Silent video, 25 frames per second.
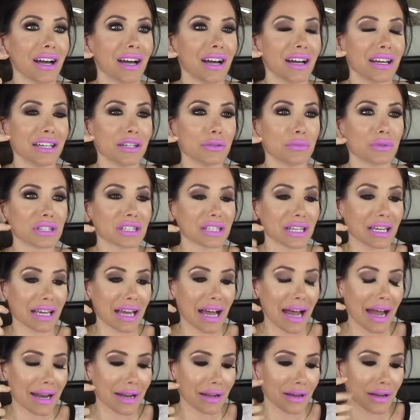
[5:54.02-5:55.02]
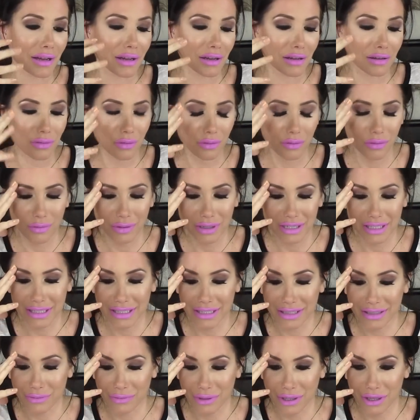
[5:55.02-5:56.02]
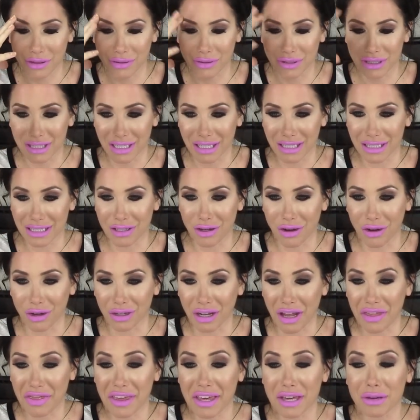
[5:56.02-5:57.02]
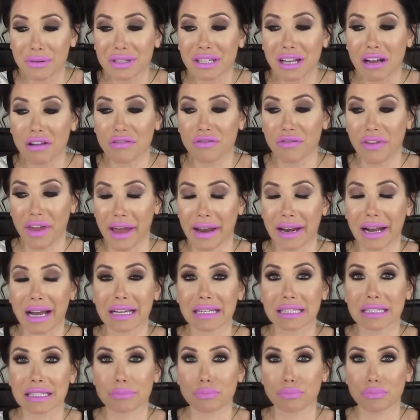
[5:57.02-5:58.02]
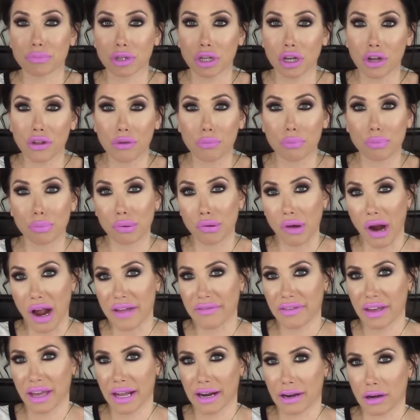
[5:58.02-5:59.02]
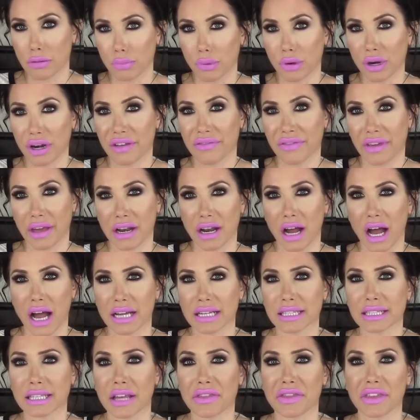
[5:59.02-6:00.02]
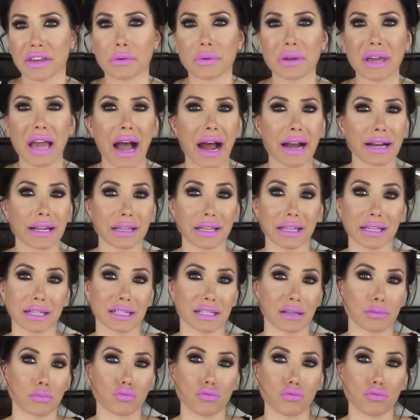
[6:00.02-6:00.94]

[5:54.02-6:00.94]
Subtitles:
it was like at a, what is it? What are those things called? I think it was at Van Nuys, you know, the private airport at Van Nuys. I think we had it like some